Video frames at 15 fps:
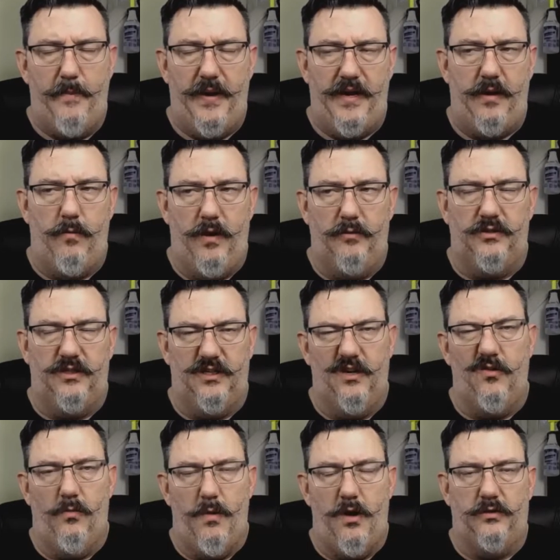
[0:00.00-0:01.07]
Anyway, it was a
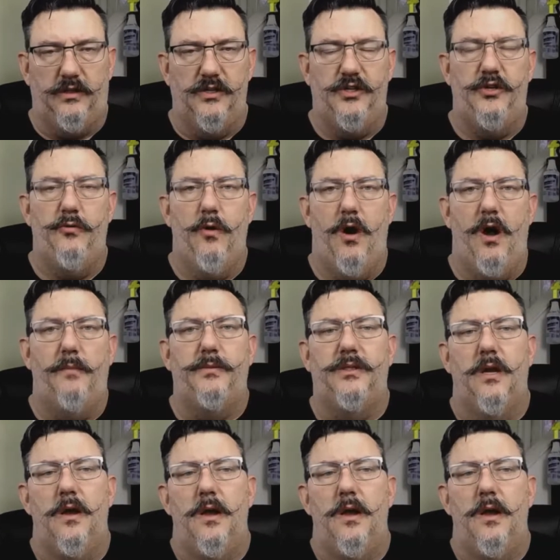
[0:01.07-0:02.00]
single malt and 2 hops,